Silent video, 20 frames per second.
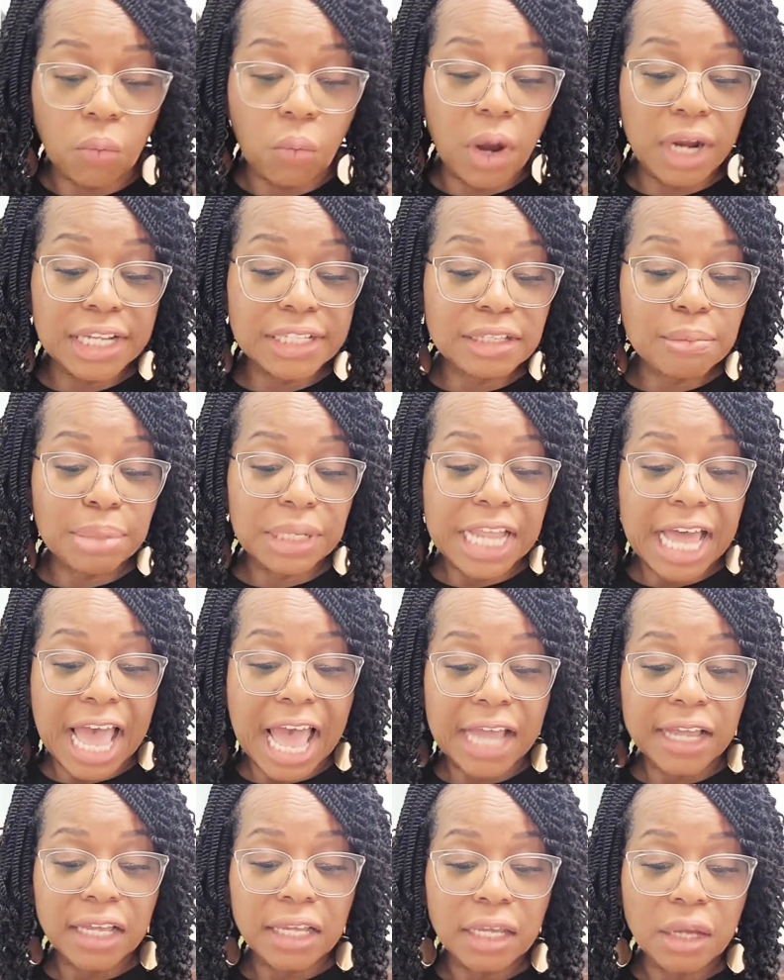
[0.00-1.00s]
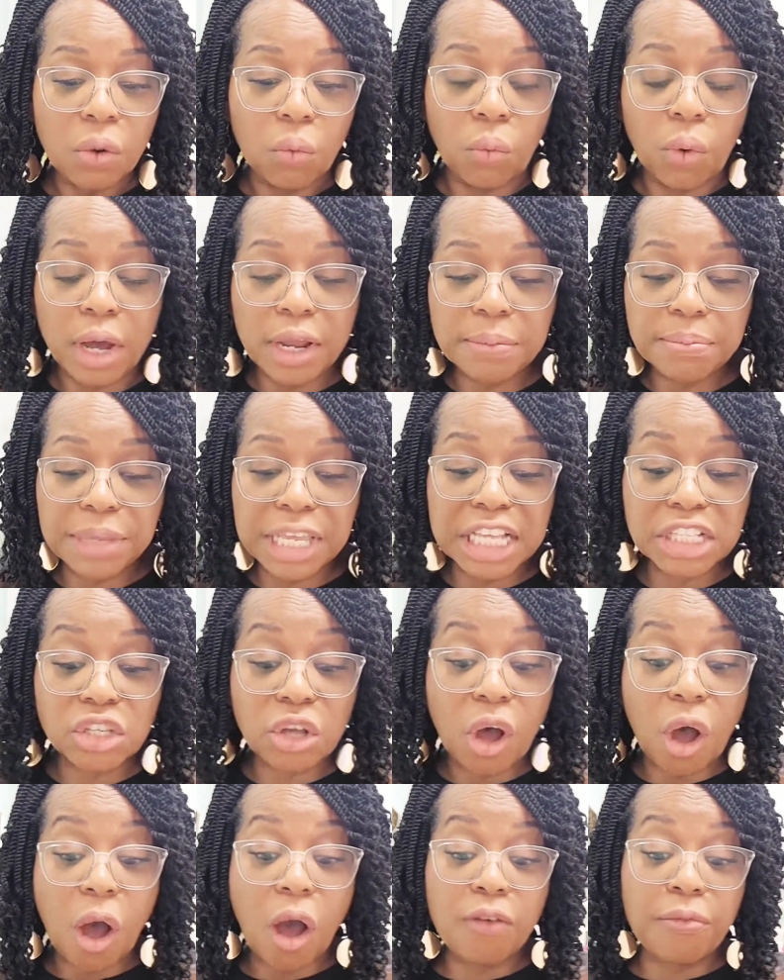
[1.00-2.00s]
is a black, 1B is
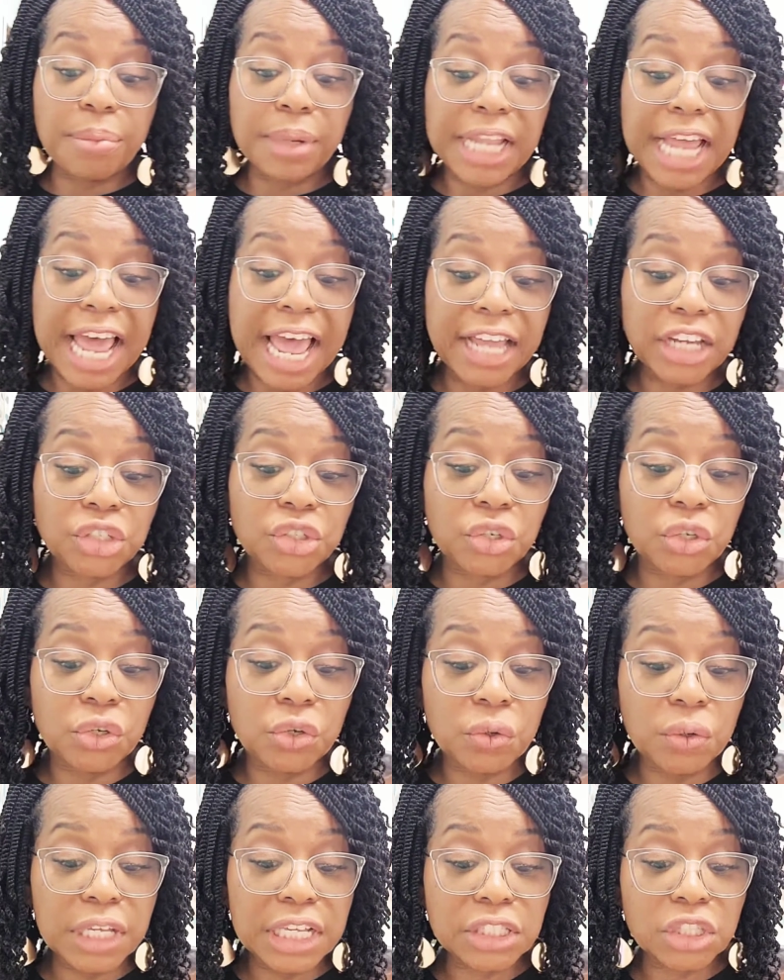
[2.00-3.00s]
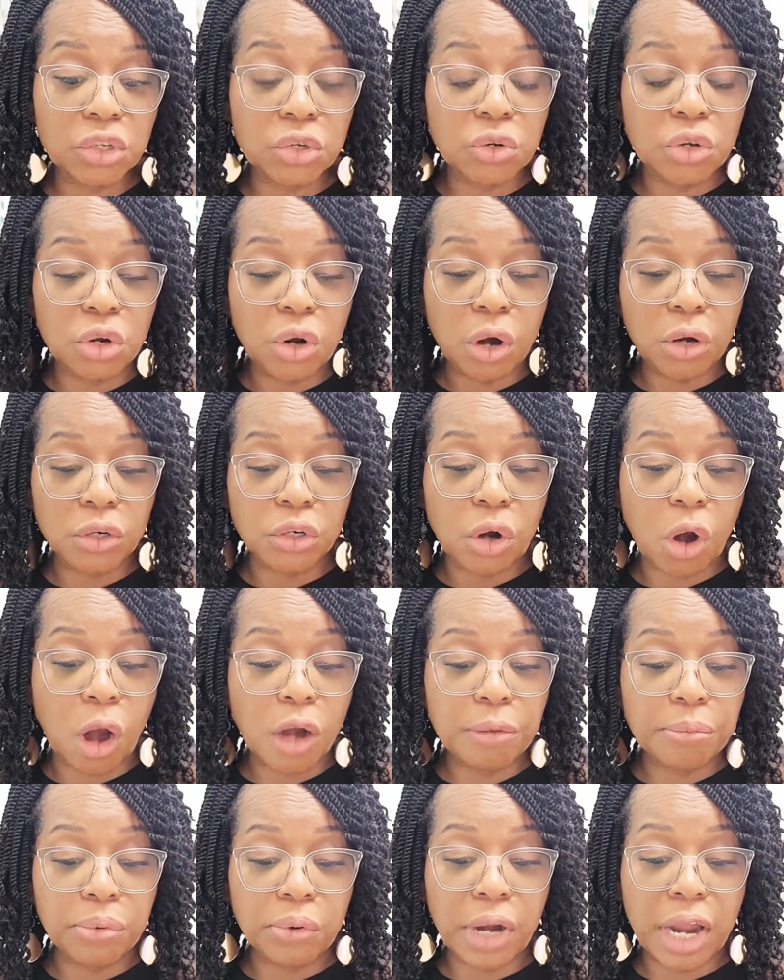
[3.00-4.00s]
an off black, 2 is a
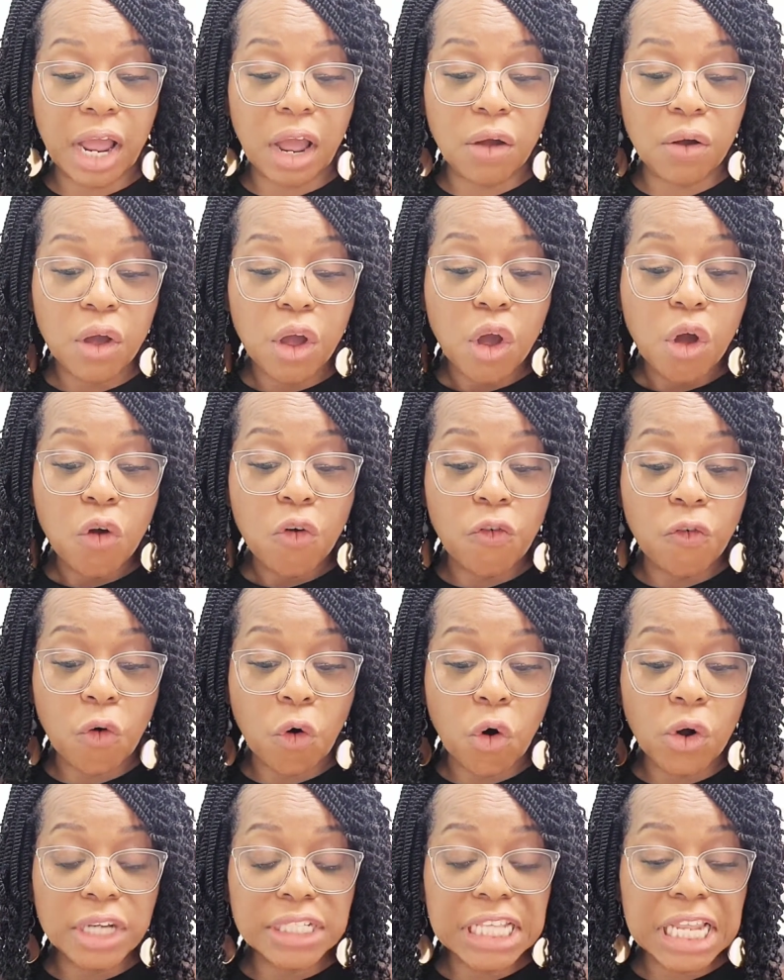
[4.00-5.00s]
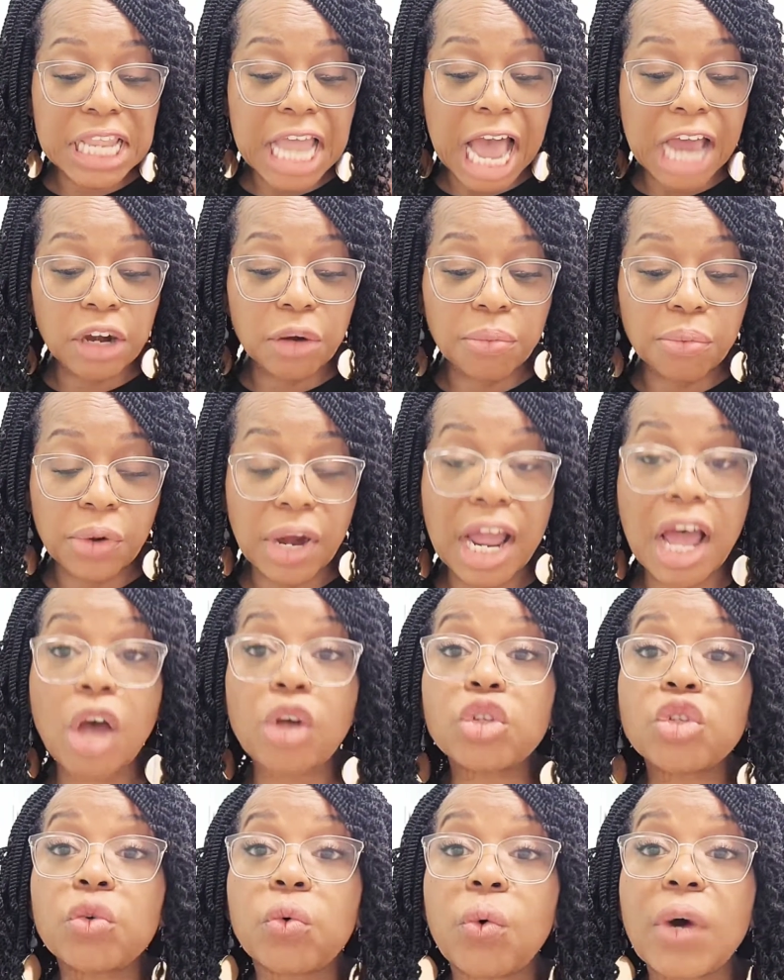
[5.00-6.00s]
dark brown, 4 is a lighter
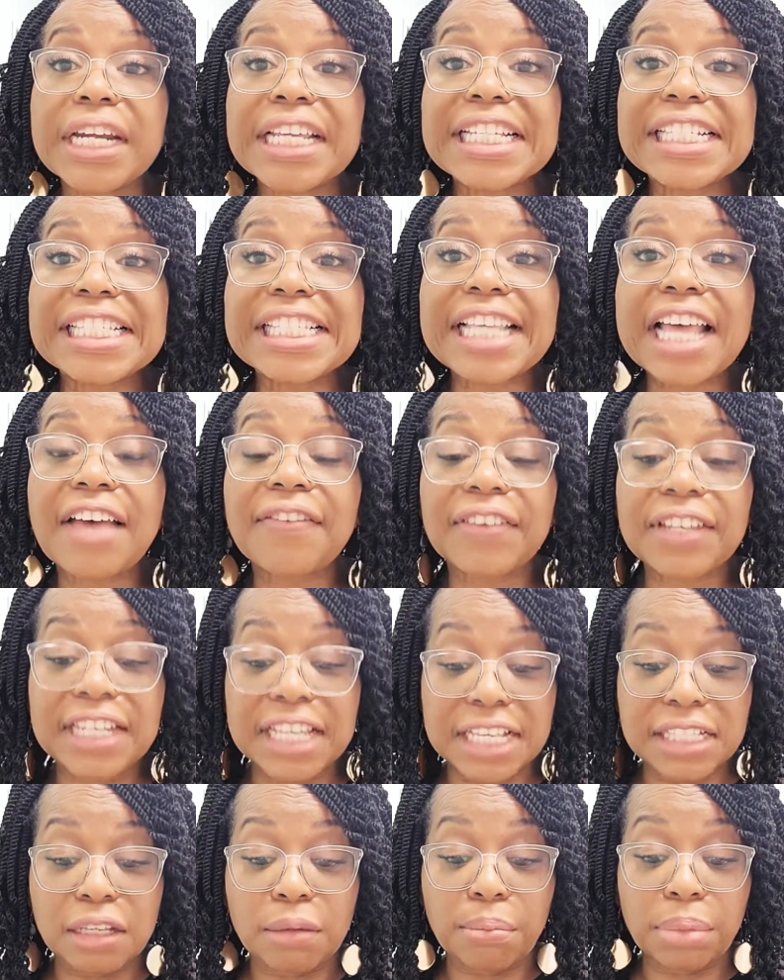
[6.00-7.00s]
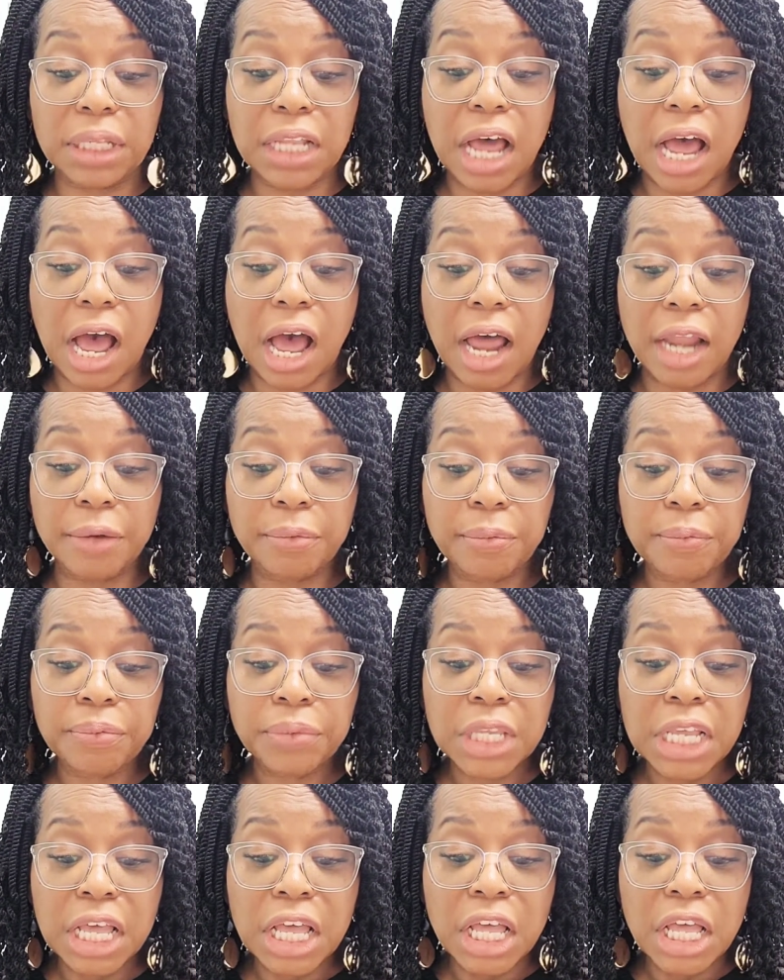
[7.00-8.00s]
brown, 27 is a blonde,
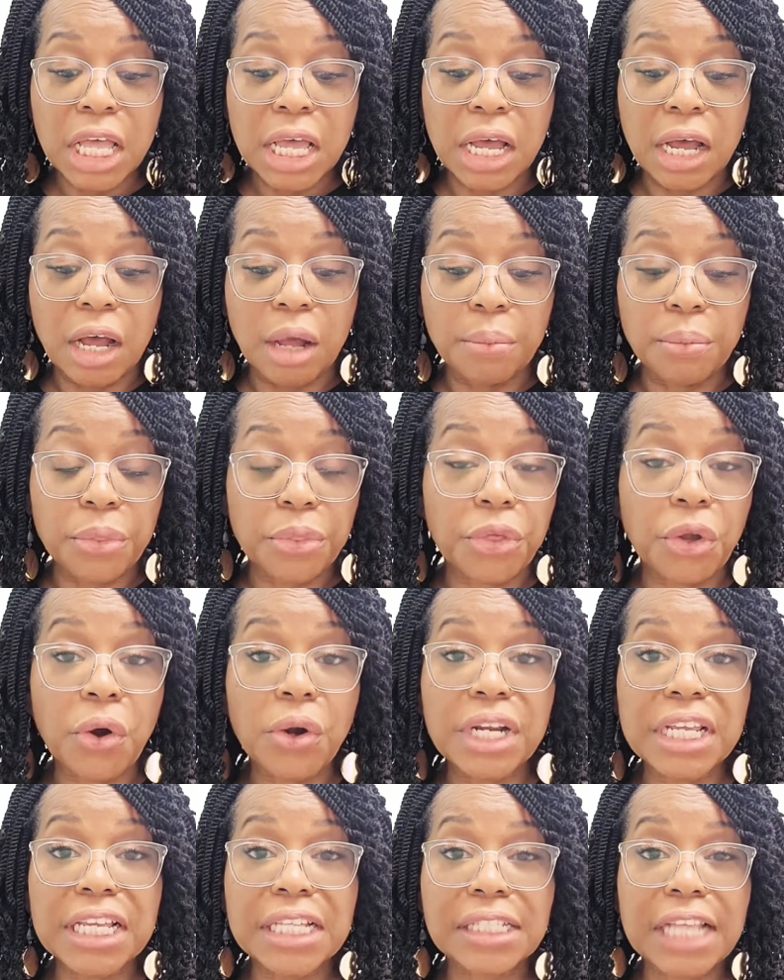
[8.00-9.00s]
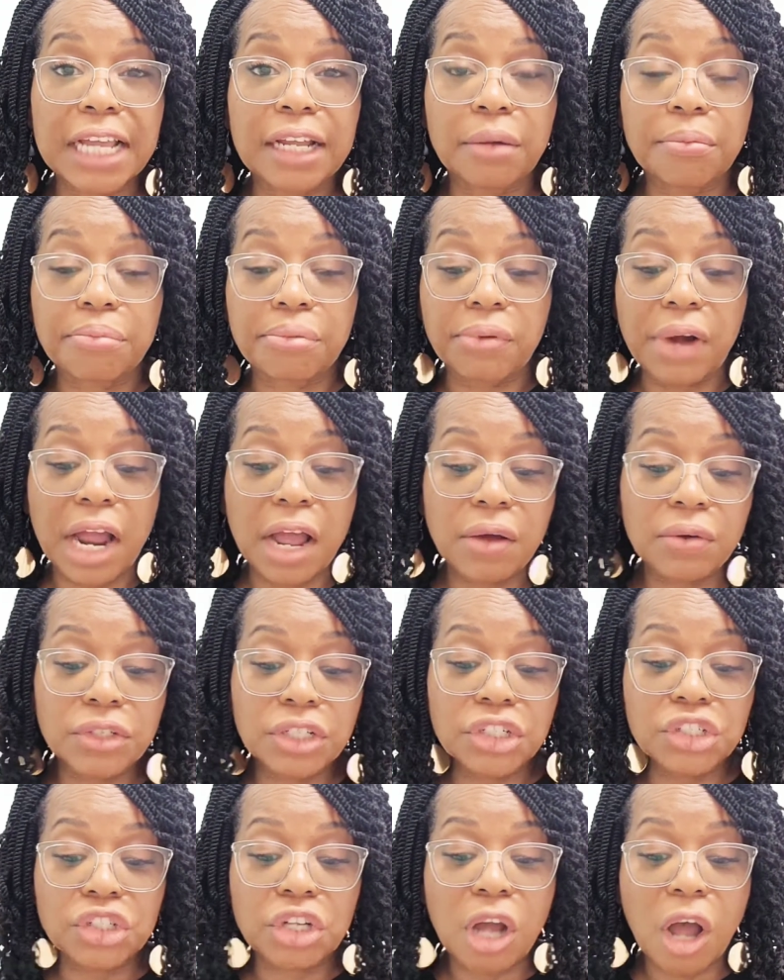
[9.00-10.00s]
30 is like a
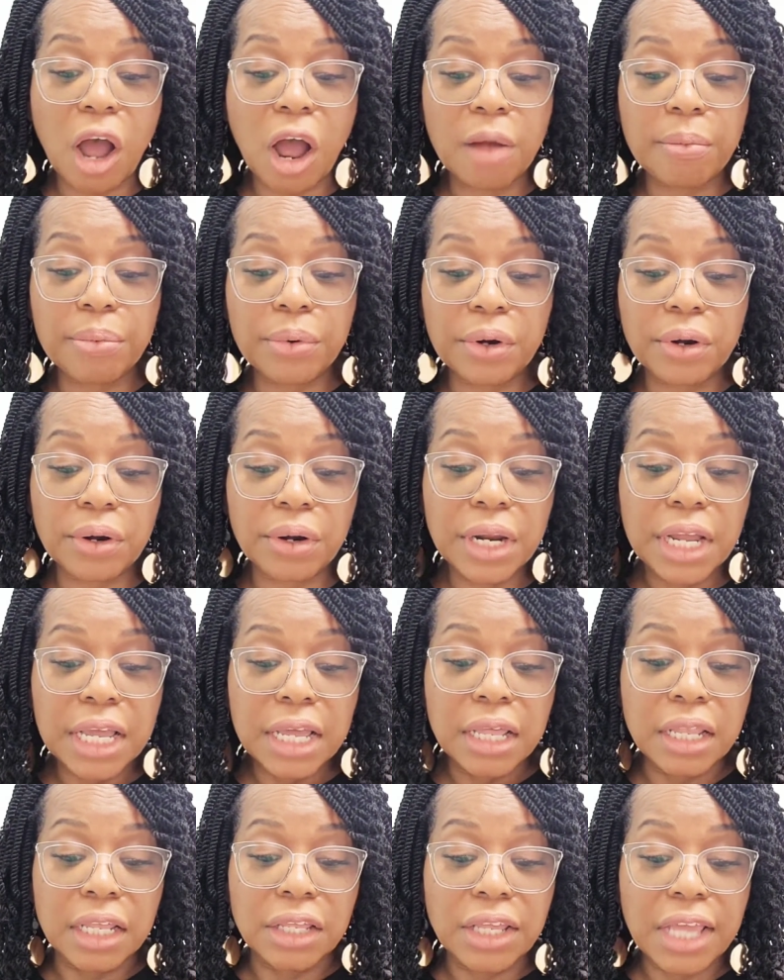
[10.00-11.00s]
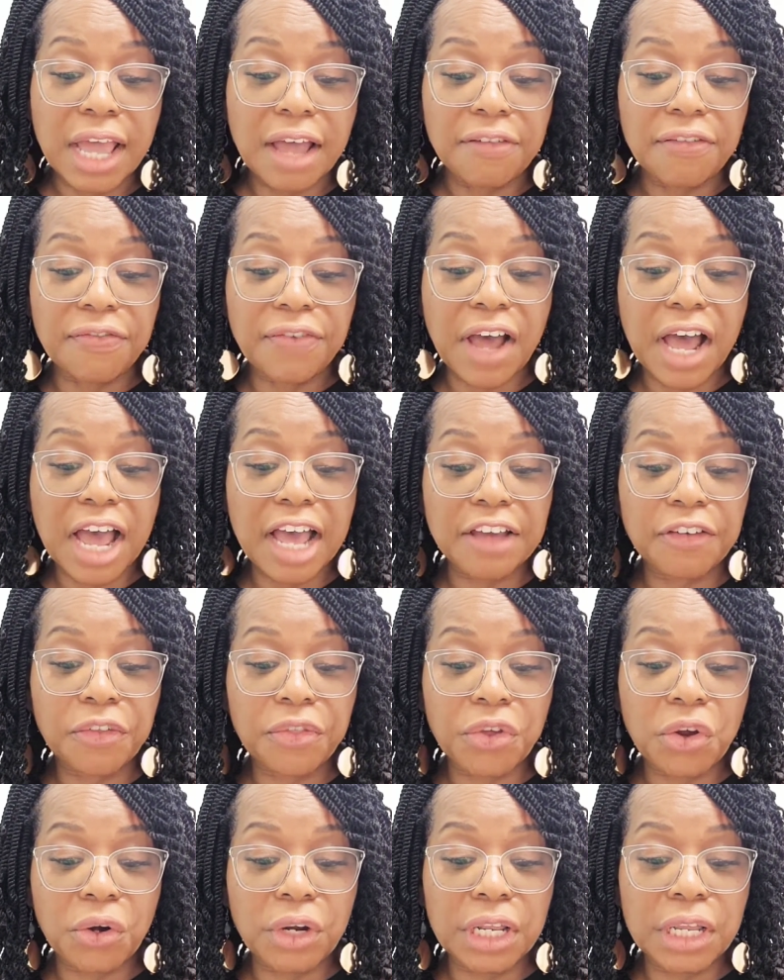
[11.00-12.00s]
brownish copper. Then you have
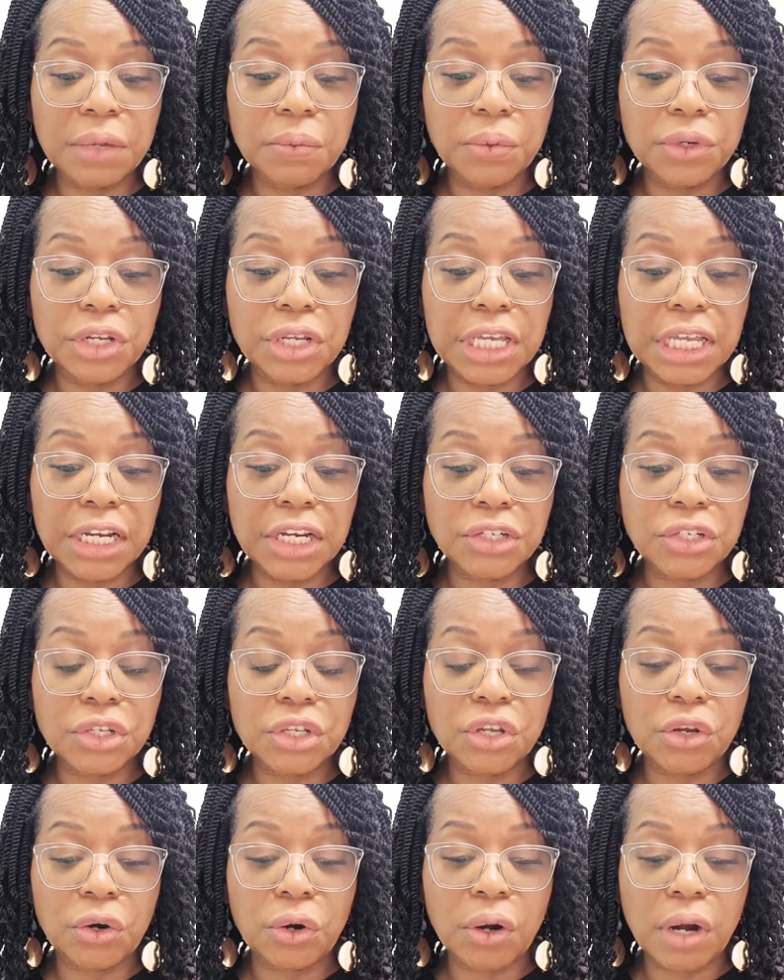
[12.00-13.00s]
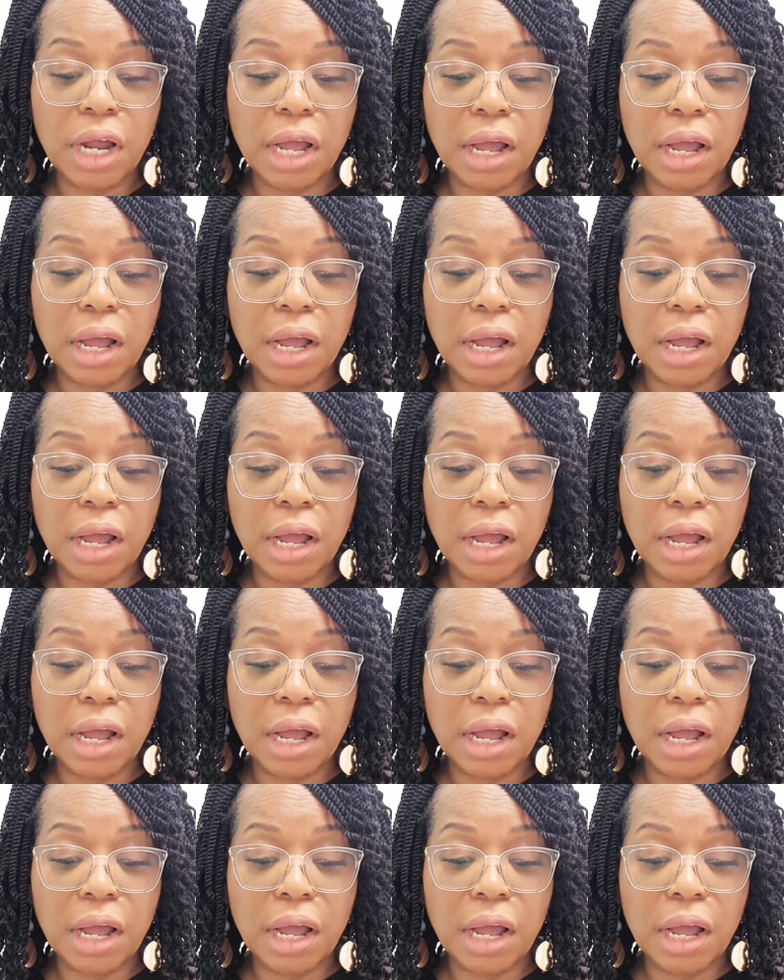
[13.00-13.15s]
530 when you get into your